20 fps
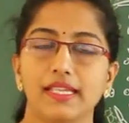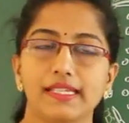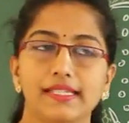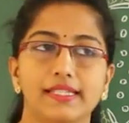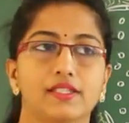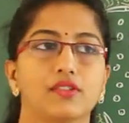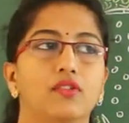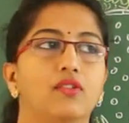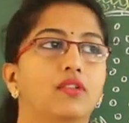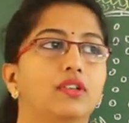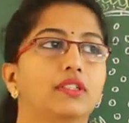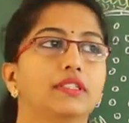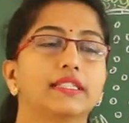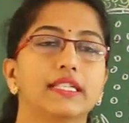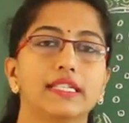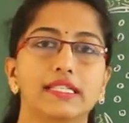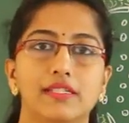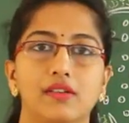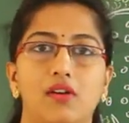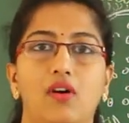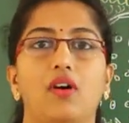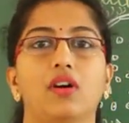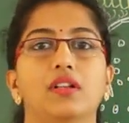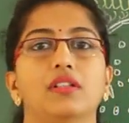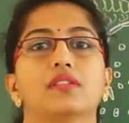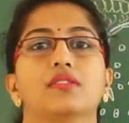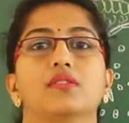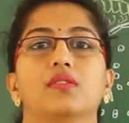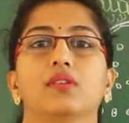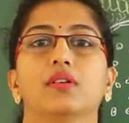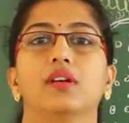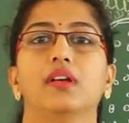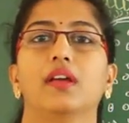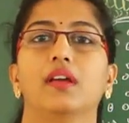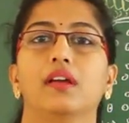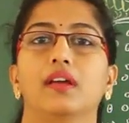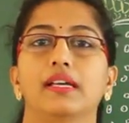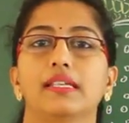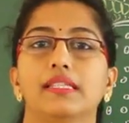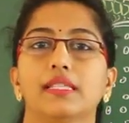So this also
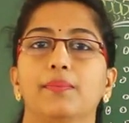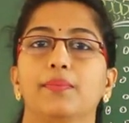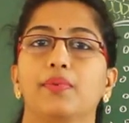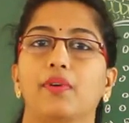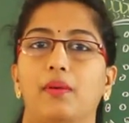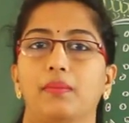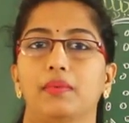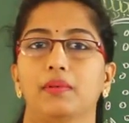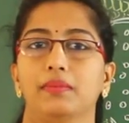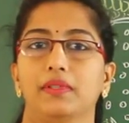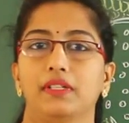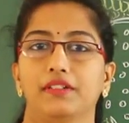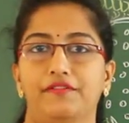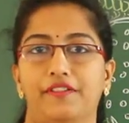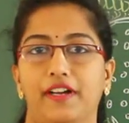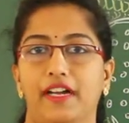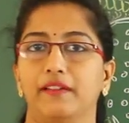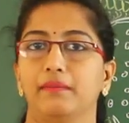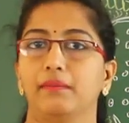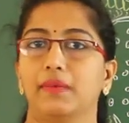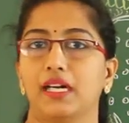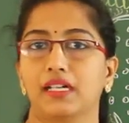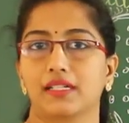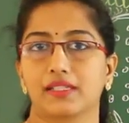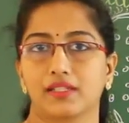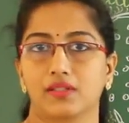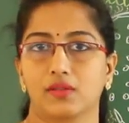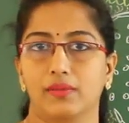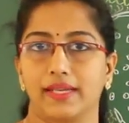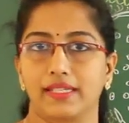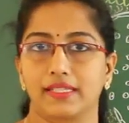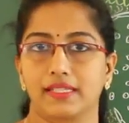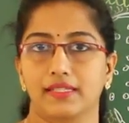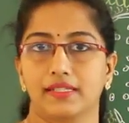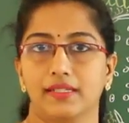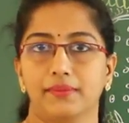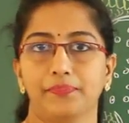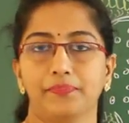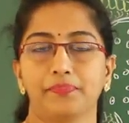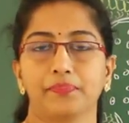is a probable 5 marks
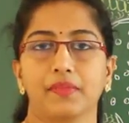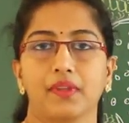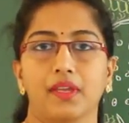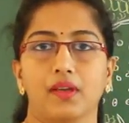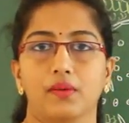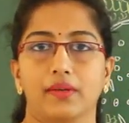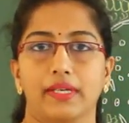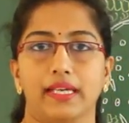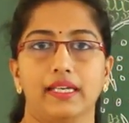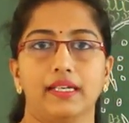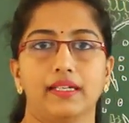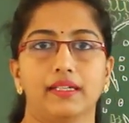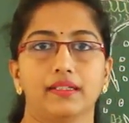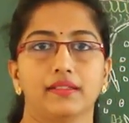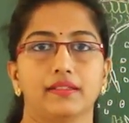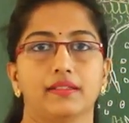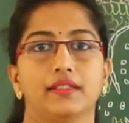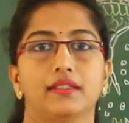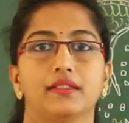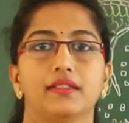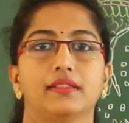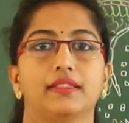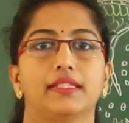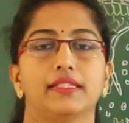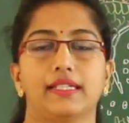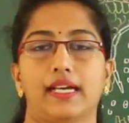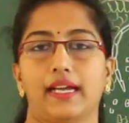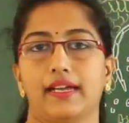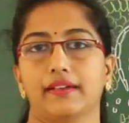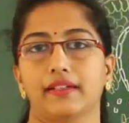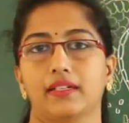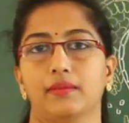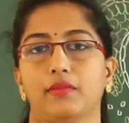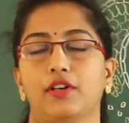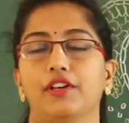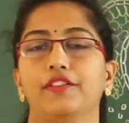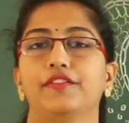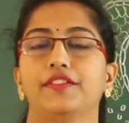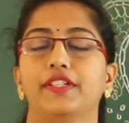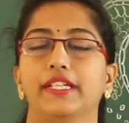question. Okay, the diagram
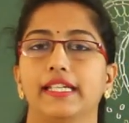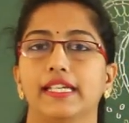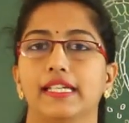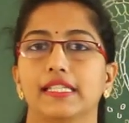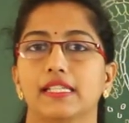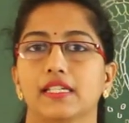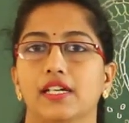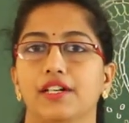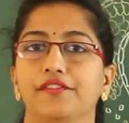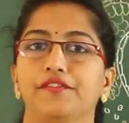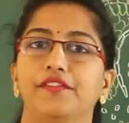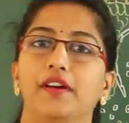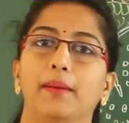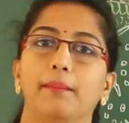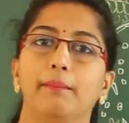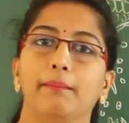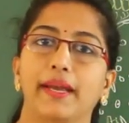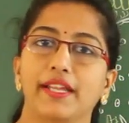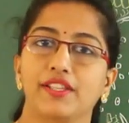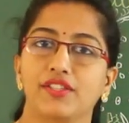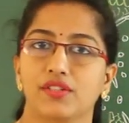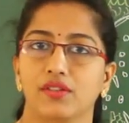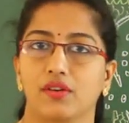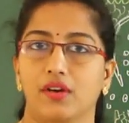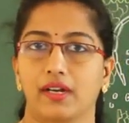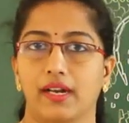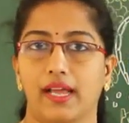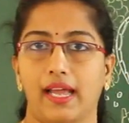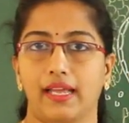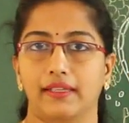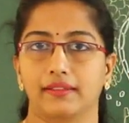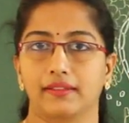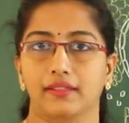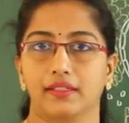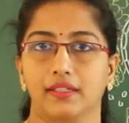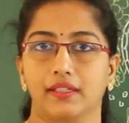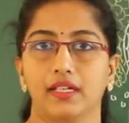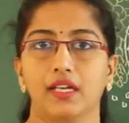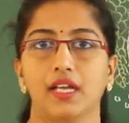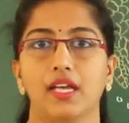of TS of mature
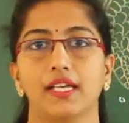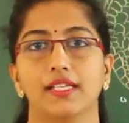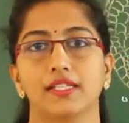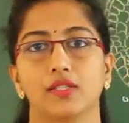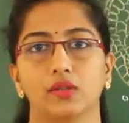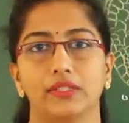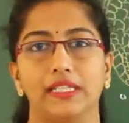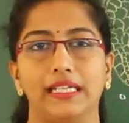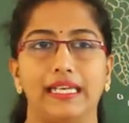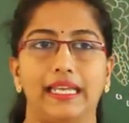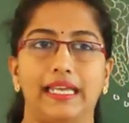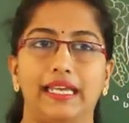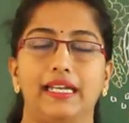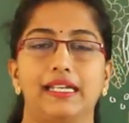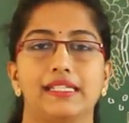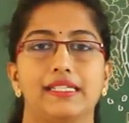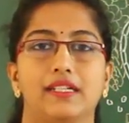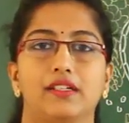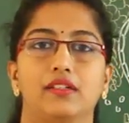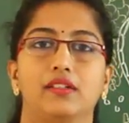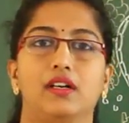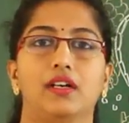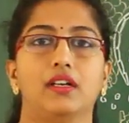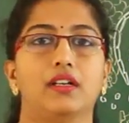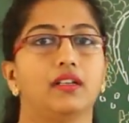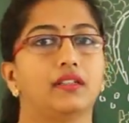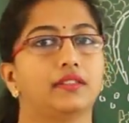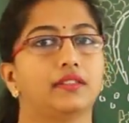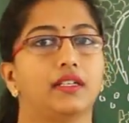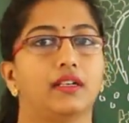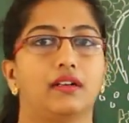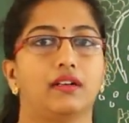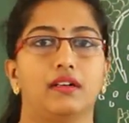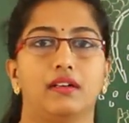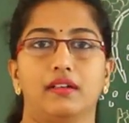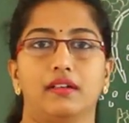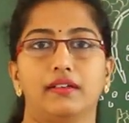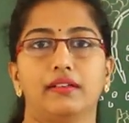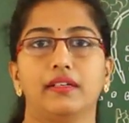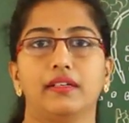anther. So the layers and all
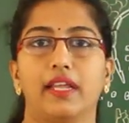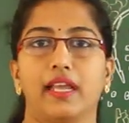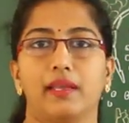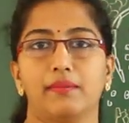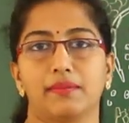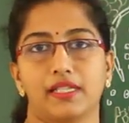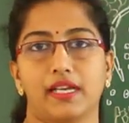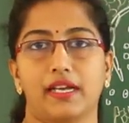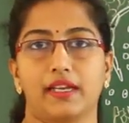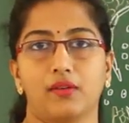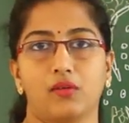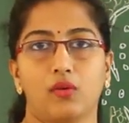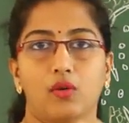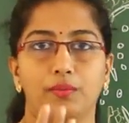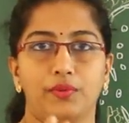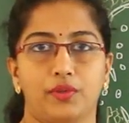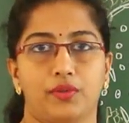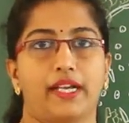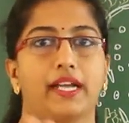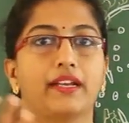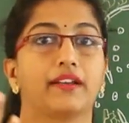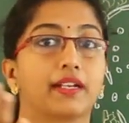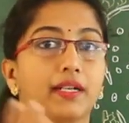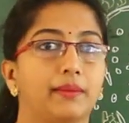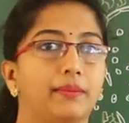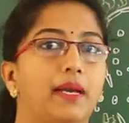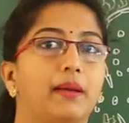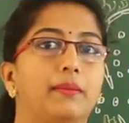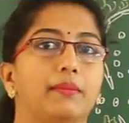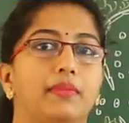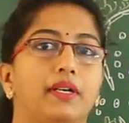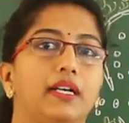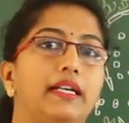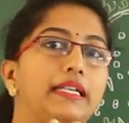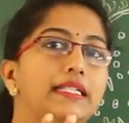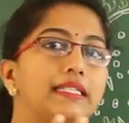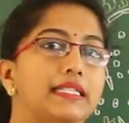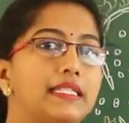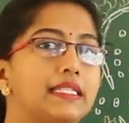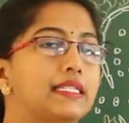the names, I hope you can remember,
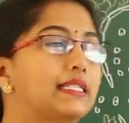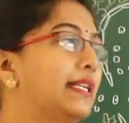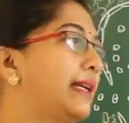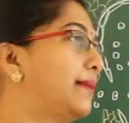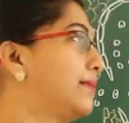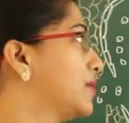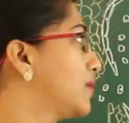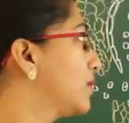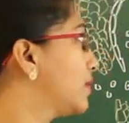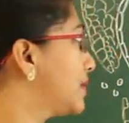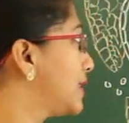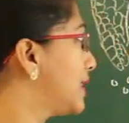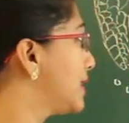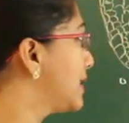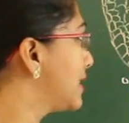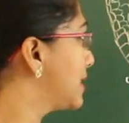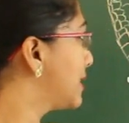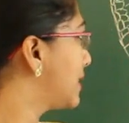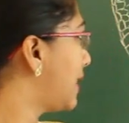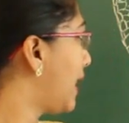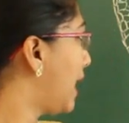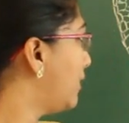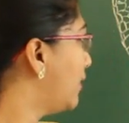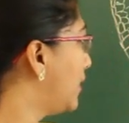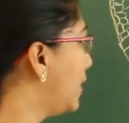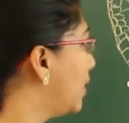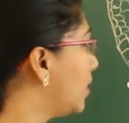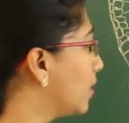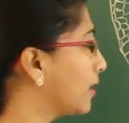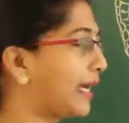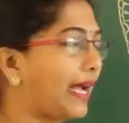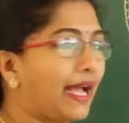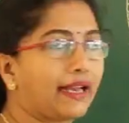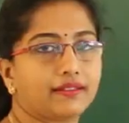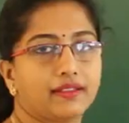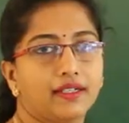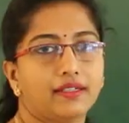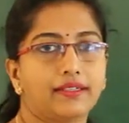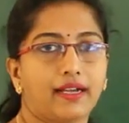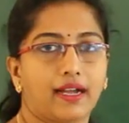it's the same. So just have a look
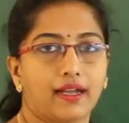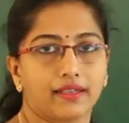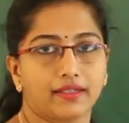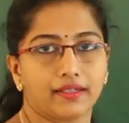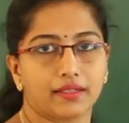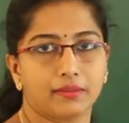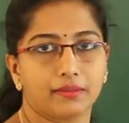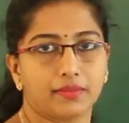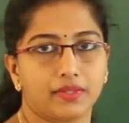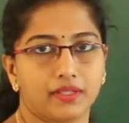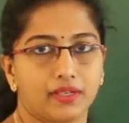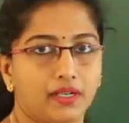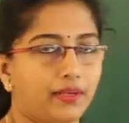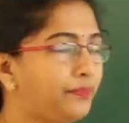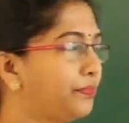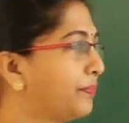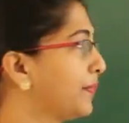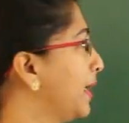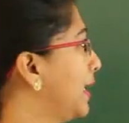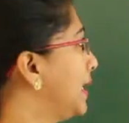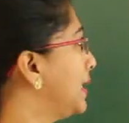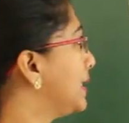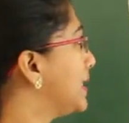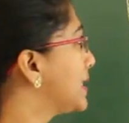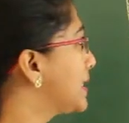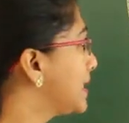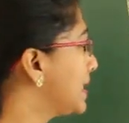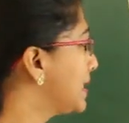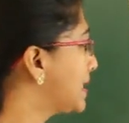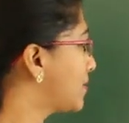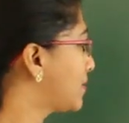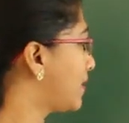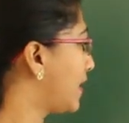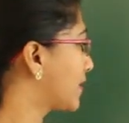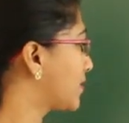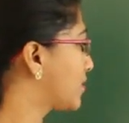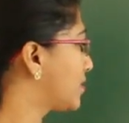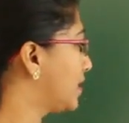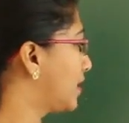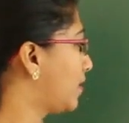at the diagram here. This is the
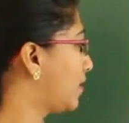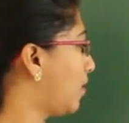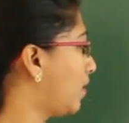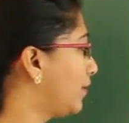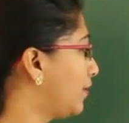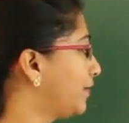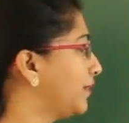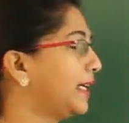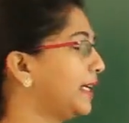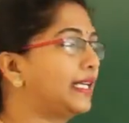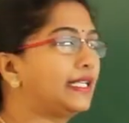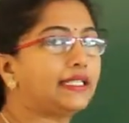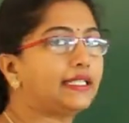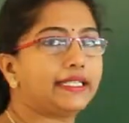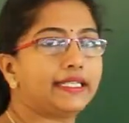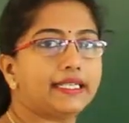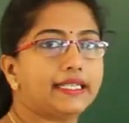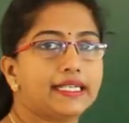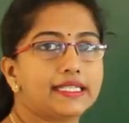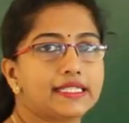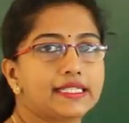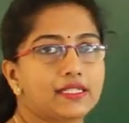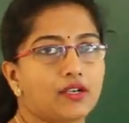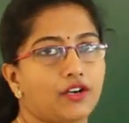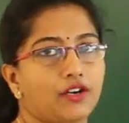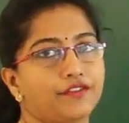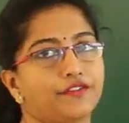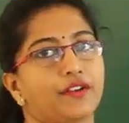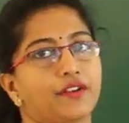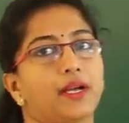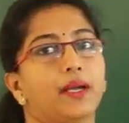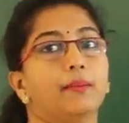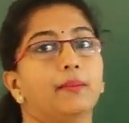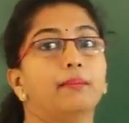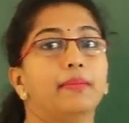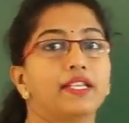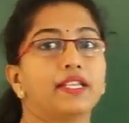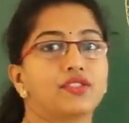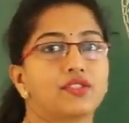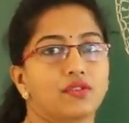structure of TS of
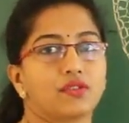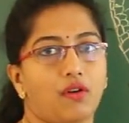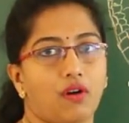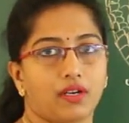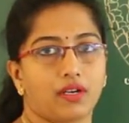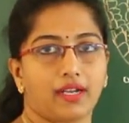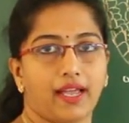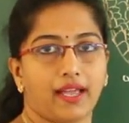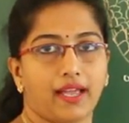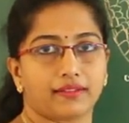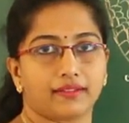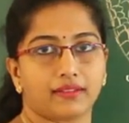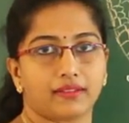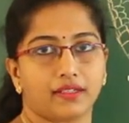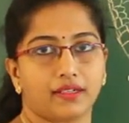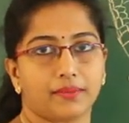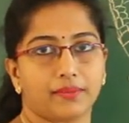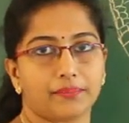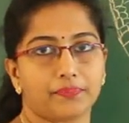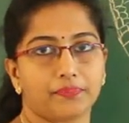mature anther.